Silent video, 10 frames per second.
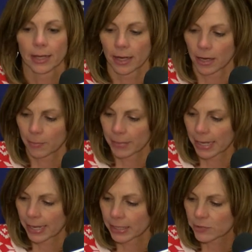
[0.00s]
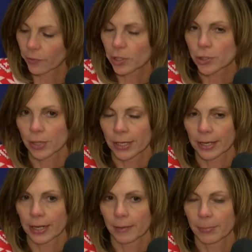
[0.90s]
And it's
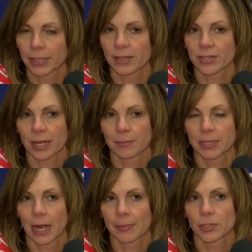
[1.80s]
frustrating, but at the same time,